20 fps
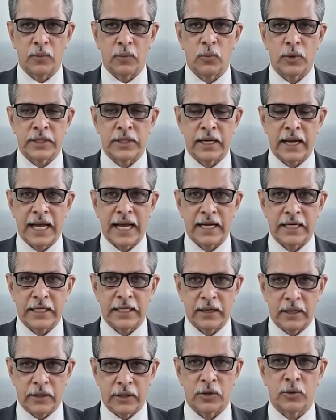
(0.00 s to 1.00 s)
With let,
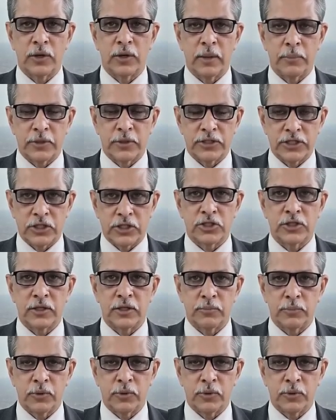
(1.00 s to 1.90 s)
you're in a position of